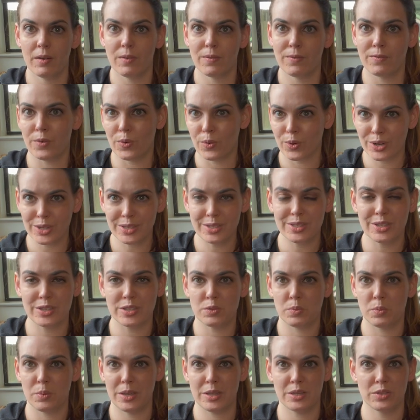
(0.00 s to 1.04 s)
four to
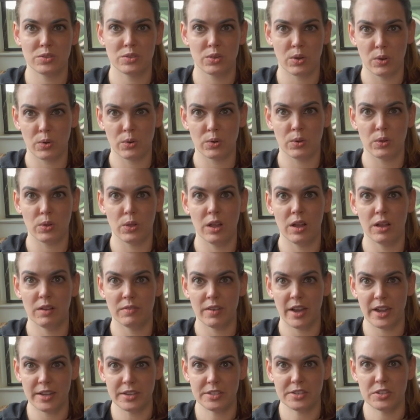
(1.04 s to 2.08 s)
six weeks total of
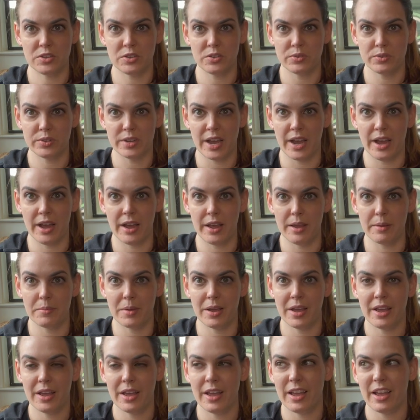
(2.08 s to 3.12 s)
I C U time.
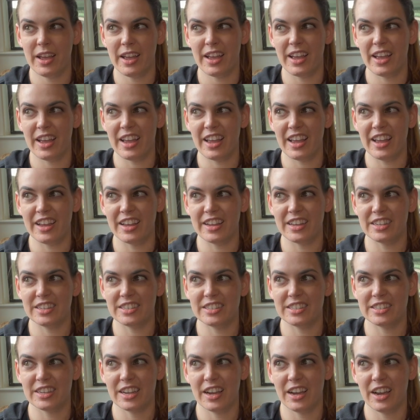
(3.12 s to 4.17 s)

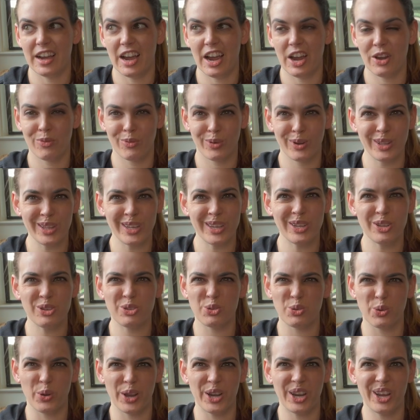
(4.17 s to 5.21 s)
And I really
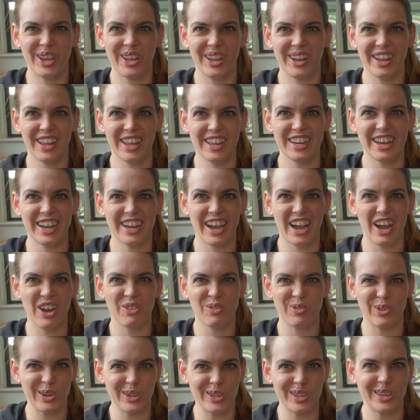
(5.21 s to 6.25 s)
enjoyed it, and I
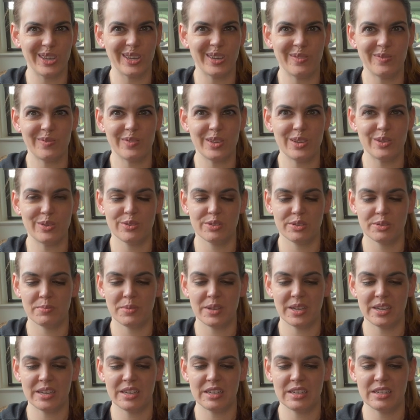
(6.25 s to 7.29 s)
got really confused
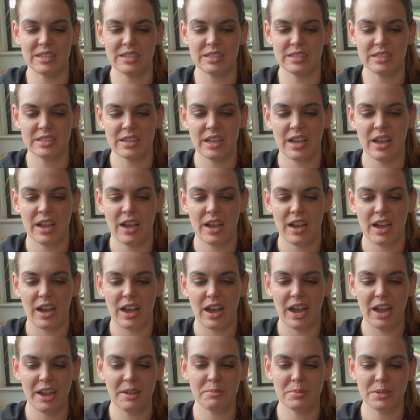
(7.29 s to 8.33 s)
because
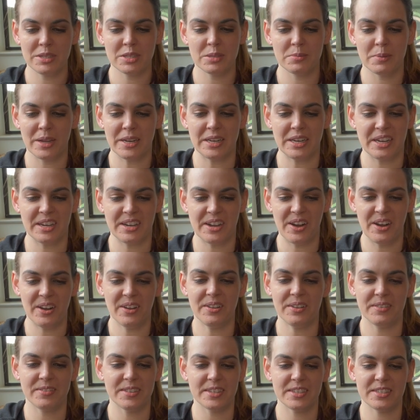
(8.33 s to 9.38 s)
I've been spending
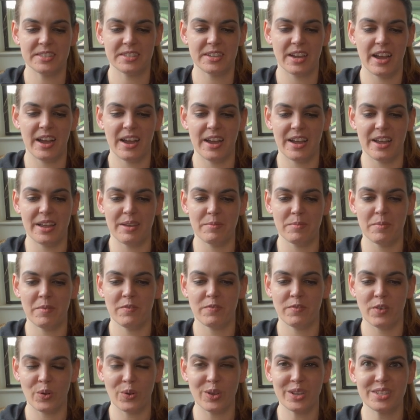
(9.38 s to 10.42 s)
all of this time
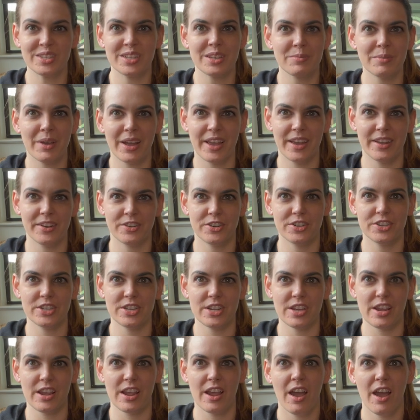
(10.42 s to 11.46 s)
focusing my
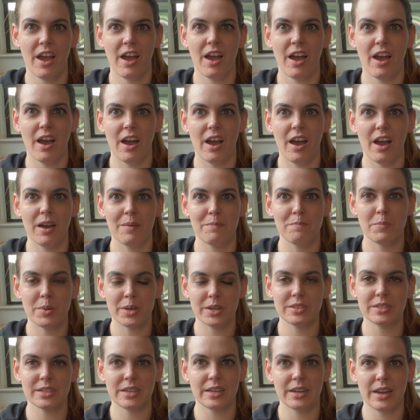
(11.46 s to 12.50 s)
energy on
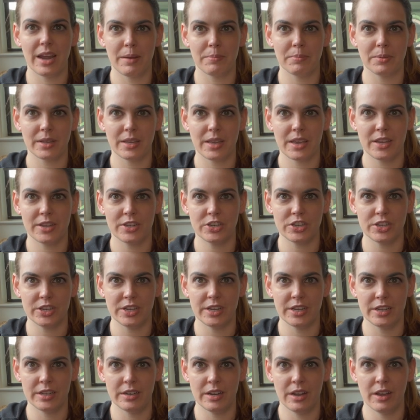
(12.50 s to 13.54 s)
building an
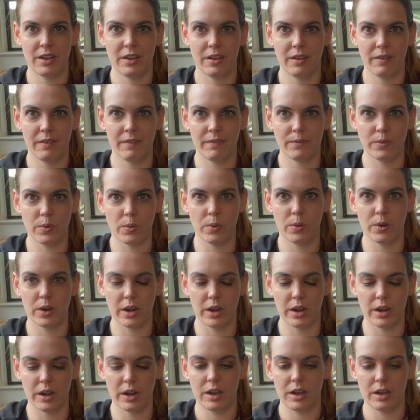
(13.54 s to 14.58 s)
application
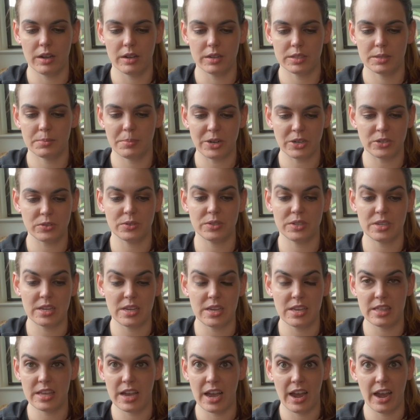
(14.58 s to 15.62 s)
for a
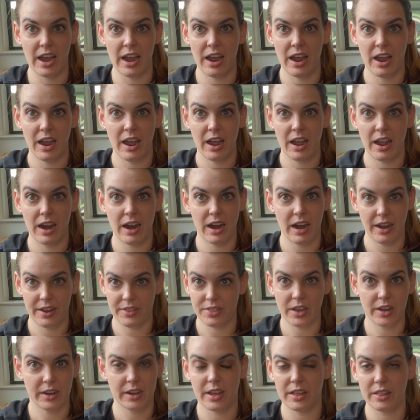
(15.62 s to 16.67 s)
specialty that I
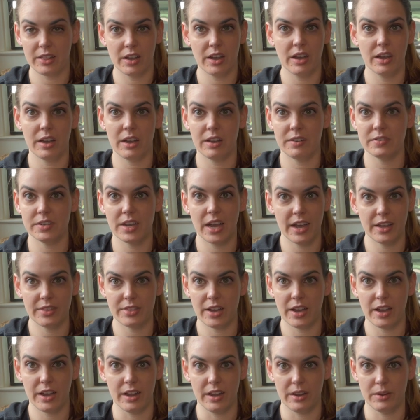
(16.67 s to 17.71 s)
thought I loved, I
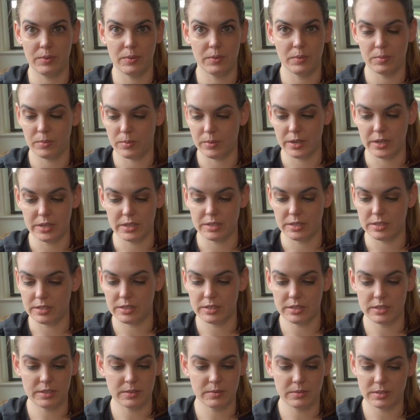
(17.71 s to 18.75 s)
thought was
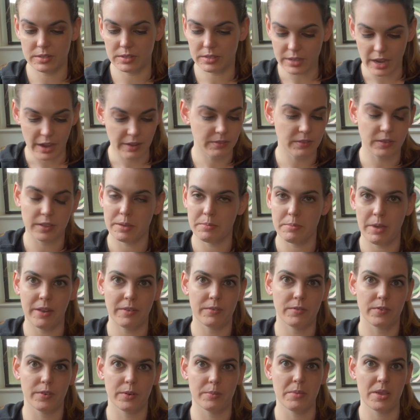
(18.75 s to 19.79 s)
definitely
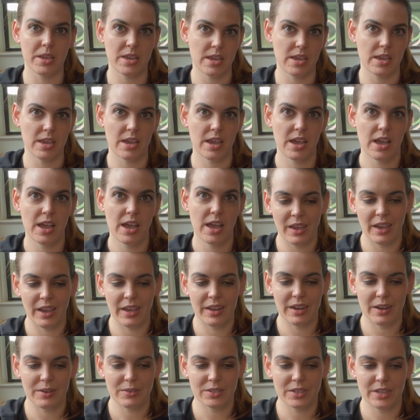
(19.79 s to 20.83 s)
meant for me.
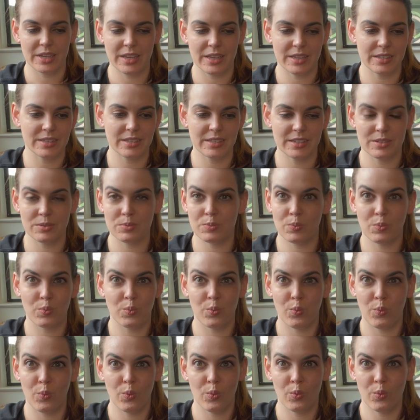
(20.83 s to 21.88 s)
And I was like, is this
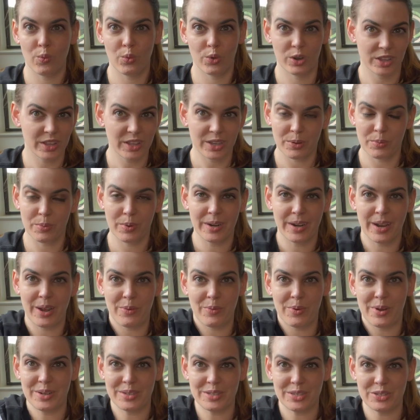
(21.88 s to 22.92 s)
really what I
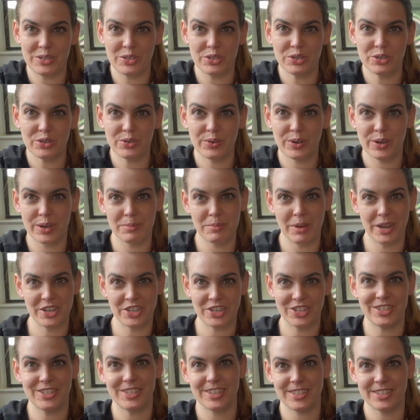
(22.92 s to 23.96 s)
want to do, or am I
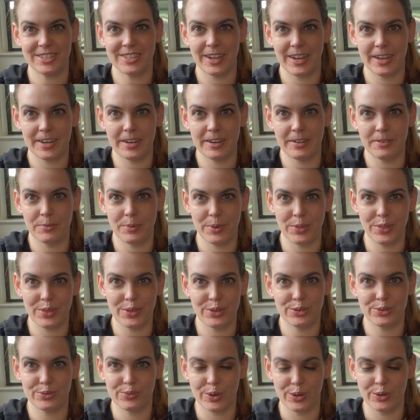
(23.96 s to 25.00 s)
just excited with
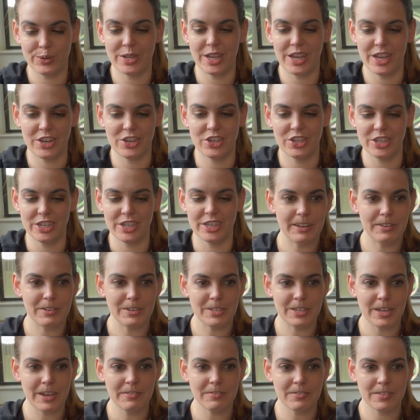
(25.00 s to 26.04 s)
this rotation? It
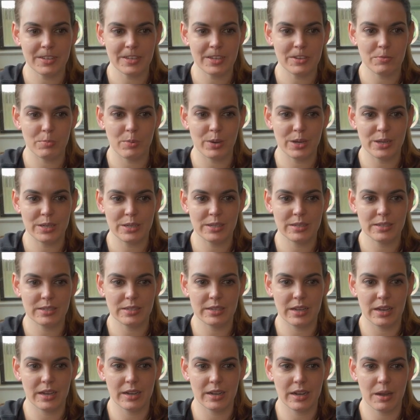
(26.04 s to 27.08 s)
definitely was
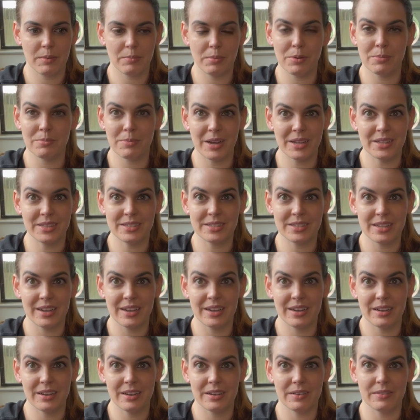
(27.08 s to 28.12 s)
a couple months
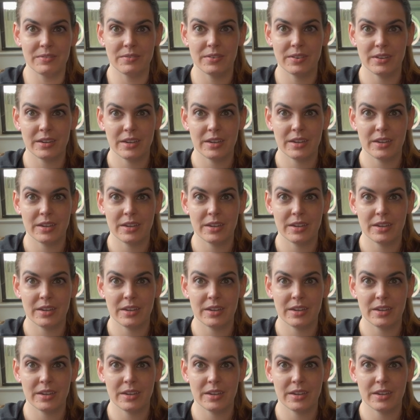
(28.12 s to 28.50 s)
of